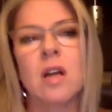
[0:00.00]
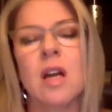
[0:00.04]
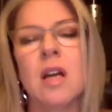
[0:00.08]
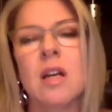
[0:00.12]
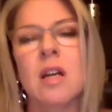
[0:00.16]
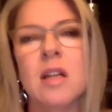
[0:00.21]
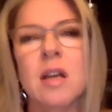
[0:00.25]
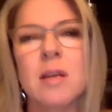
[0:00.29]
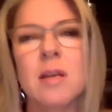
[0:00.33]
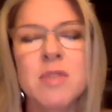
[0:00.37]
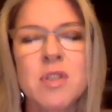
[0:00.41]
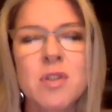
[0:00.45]

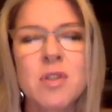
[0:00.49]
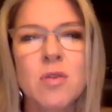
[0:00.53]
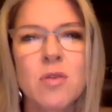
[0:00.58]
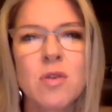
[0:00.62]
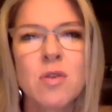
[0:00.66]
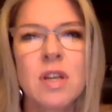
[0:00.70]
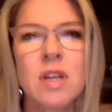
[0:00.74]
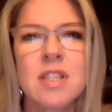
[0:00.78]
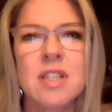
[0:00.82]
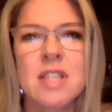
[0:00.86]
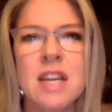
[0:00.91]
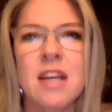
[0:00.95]
I'm so
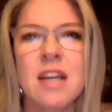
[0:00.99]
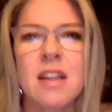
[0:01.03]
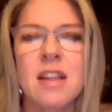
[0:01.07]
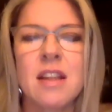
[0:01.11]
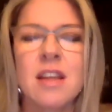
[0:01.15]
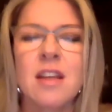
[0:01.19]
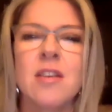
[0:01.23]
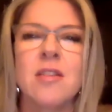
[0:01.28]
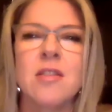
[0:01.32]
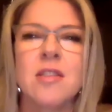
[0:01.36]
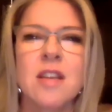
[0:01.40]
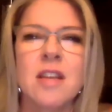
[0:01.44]
excited
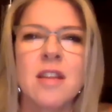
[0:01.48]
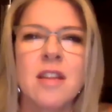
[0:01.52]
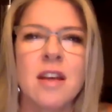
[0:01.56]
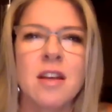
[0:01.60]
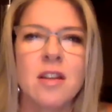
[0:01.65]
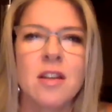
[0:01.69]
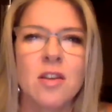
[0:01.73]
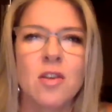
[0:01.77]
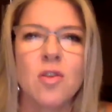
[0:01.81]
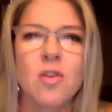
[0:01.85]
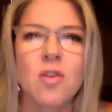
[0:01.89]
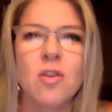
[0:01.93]
that you said that,
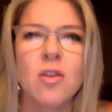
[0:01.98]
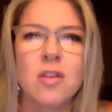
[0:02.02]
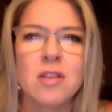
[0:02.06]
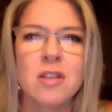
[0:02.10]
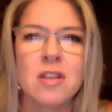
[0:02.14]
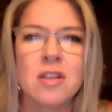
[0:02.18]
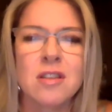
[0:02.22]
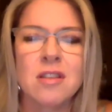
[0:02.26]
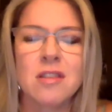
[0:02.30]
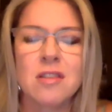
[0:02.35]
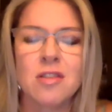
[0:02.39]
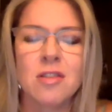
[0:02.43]
Nicole,
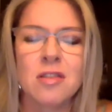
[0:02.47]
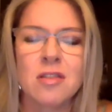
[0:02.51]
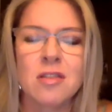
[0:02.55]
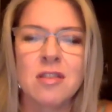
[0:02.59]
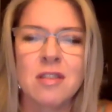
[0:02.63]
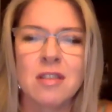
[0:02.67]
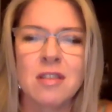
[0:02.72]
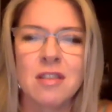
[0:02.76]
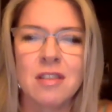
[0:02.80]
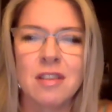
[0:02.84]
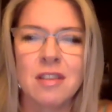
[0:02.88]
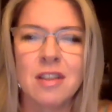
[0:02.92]
because
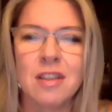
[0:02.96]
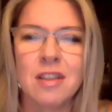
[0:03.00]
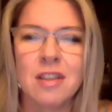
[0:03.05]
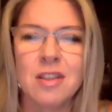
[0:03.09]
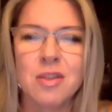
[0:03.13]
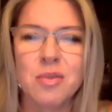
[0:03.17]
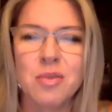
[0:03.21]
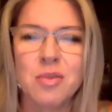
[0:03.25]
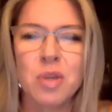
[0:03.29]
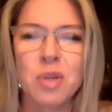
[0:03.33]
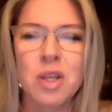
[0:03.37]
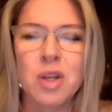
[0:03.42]

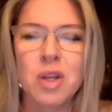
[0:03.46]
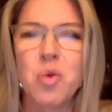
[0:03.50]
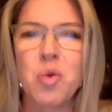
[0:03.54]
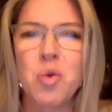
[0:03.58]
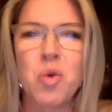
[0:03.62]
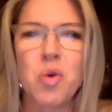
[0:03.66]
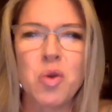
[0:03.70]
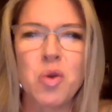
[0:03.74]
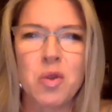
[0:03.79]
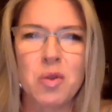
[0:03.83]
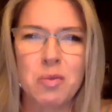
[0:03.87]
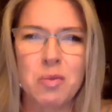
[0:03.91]
it's really
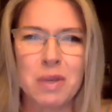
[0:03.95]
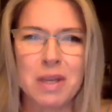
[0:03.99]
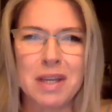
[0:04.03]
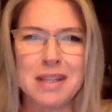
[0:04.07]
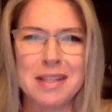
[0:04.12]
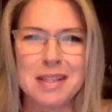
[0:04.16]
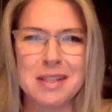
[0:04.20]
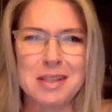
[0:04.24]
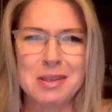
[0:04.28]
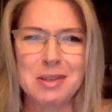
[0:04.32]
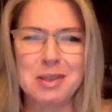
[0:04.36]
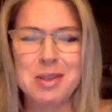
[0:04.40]
cool,
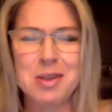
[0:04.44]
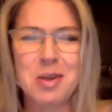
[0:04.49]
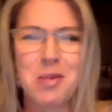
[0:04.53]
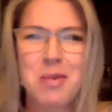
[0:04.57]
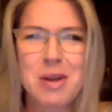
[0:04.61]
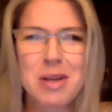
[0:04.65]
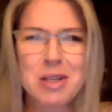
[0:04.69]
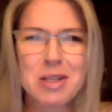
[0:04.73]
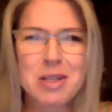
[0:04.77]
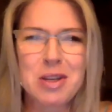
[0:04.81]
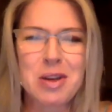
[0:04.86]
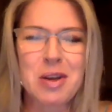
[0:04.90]
because there's so
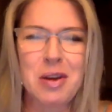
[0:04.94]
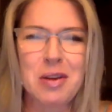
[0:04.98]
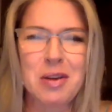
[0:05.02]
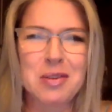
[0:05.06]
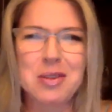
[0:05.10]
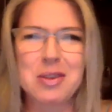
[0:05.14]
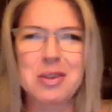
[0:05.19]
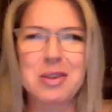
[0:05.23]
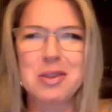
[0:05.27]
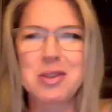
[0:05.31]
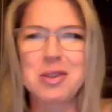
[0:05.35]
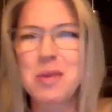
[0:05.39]
much
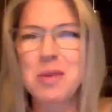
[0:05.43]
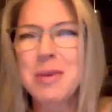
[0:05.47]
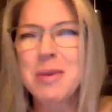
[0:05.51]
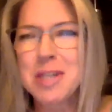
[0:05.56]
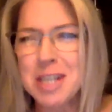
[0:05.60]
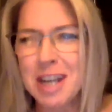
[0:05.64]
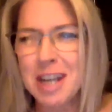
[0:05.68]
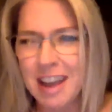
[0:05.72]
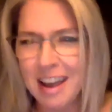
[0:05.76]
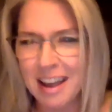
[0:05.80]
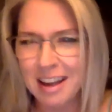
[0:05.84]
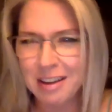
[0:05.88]

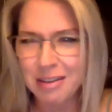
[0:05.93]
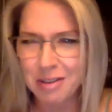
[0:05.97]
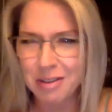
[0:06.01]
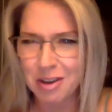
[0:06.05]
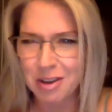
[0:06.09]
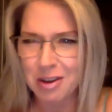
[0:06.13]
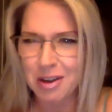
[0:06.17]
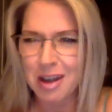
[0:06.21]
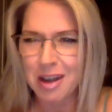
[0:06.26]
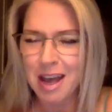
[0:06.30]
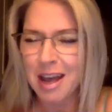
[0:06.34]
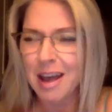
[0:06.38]

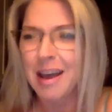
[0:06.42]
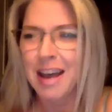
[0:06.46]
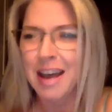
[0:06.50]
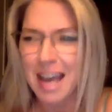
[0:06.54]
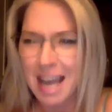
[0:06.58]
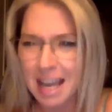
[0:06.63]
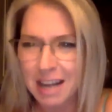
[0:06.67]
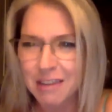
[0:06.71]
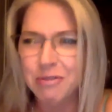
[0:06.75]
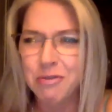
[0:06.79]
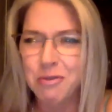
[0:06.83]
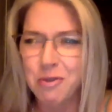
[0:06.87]

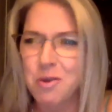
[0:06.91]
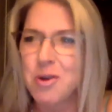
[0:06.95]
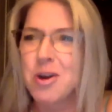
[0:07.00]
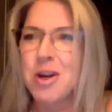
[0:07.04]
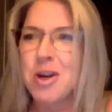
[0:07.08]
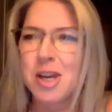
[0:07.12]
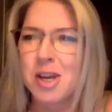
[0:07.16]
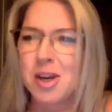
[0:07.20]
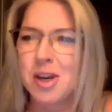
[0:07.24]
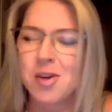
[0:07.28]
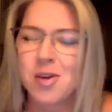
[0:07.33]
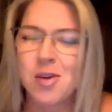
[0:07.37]
ahead for
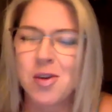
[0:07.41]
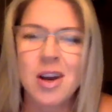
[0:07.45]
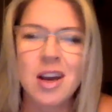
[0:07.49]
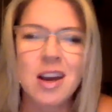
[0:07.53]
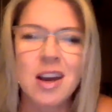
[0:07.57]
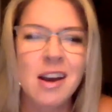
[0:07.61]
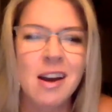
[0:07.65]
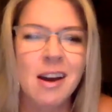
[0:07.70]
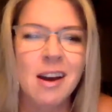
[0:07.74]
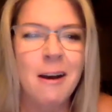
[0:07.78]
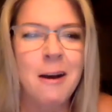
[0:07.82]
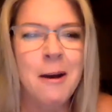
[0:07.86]
you.
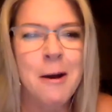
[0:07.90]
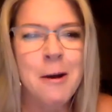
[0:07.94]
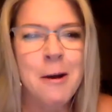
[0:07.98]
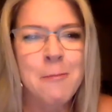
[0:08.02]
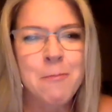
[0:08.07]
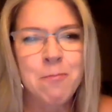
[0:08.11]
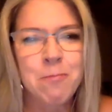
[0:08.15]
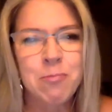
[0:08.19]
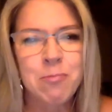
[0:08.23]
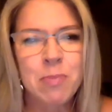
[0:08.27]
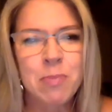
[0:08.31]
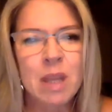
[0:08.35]

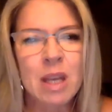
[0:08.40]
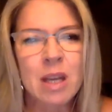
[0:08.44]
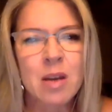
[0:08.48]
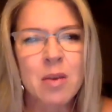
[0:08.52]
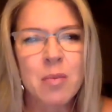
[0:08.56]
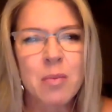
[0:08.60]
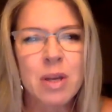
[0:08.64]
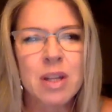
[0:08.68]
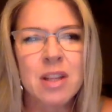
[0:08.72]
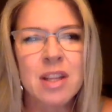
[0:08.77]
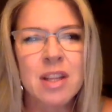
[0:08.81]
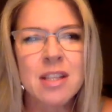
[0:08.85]

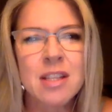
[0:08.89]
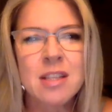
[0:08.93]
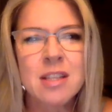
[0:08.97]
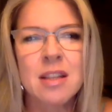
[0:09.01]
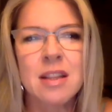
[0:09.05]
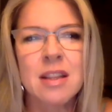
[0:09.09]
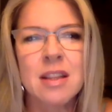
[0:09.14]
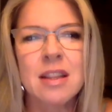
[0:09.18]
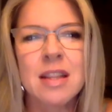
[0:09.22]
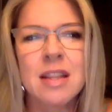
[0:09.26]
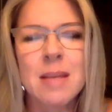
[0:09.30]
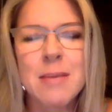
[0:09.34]
But
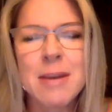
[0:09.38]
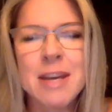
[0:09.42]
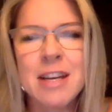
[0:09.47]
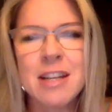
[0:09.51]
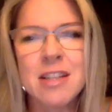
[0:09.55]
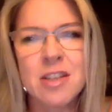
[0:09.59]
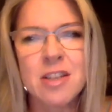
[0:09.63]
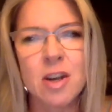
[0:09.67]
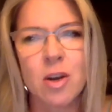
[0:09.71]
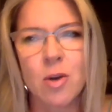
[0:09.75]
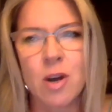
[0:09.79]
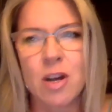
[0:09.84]
let me
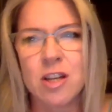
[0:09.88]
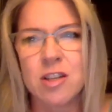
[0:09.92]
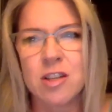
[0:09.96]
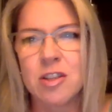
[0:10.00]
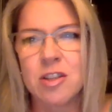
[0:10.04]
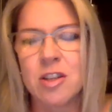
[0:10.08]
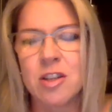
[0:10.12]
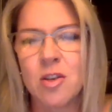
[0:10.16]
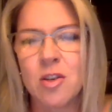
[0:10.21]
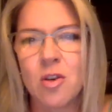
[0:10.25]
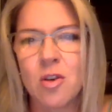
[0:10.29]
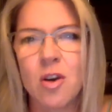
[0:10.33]
ask you a question,
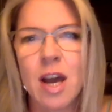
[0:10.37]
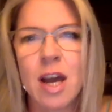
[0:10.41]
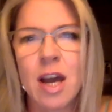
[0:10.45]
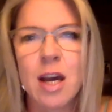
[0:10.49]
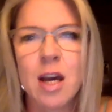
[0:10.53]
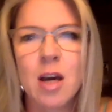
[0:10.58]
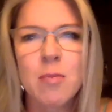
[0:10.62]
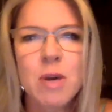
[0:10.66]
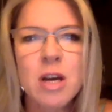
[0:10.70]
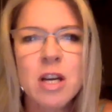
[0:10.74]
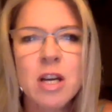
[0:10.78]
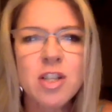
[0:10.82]
Nicole.
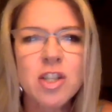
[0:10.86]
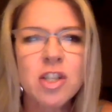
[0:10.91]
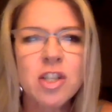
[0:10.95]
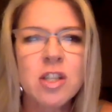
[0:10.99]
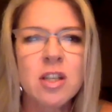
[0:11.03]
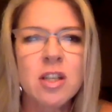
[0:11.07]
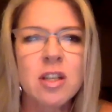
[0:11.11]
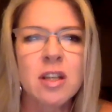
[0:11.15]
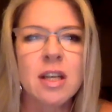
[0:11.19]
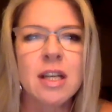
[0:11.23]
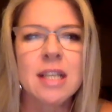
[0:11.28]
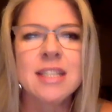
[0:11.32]
How
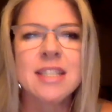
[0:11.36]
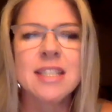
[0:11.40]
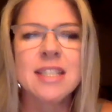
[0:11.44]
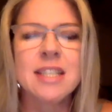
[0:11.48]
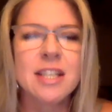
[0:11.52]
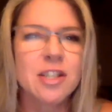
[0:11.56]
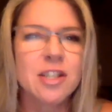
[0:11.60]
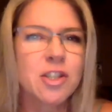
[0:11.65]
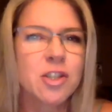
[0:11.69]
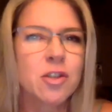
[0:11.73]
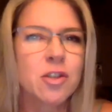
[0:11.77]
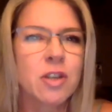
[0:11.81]
much
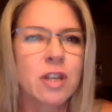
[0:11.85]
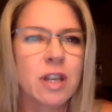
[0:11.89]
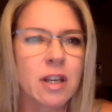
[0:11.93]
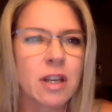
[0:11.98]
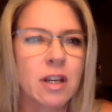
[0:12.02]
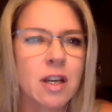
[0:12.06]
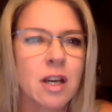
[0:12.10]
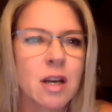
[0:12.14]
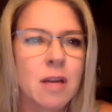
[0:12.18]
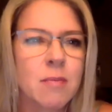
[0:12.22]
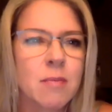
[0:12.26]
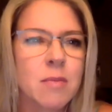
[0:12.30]
additional
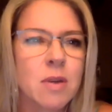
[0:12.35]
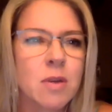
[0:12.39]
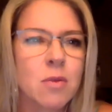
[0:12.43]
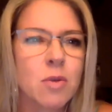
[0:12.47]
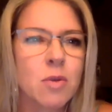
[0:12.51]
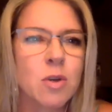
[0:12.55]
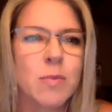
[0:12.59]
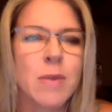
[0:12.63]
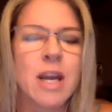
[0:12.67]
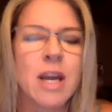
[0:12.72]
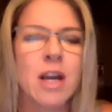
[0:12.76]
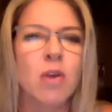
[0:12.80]
income
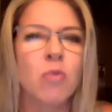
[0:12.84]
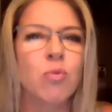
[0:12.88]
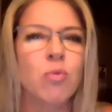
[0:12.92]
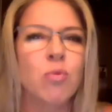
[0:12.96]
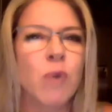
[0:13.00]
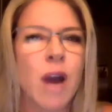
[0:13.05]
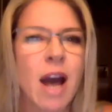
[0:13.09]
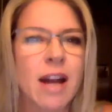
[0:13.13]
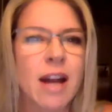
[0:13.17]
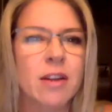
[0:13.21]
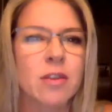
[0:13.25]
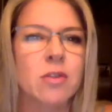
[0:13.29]
would make a
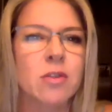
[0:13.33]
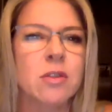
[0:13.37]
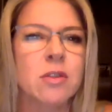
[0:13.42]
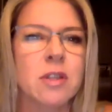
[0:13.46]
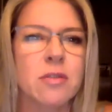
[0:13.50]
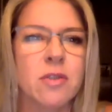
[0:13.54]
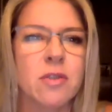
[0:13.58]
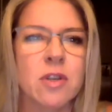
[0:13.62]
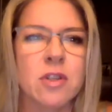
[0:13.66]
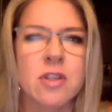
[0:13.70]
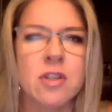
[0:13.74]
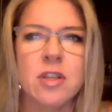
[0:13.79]
radical
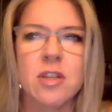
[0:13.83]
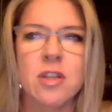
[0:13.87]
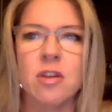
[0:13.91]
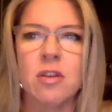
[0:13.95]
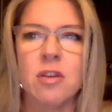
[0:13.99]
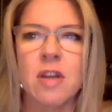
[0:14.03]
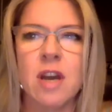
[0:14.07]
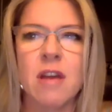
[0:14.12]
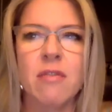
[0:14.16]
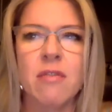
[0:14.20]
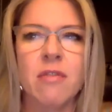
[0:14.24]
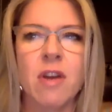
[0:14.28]
difference in your
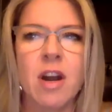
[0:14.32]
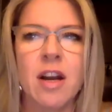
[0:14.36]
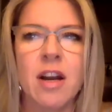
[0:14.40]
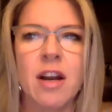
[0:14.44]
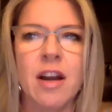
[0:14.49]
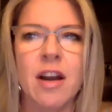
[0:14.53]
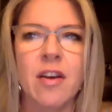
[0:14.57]
life right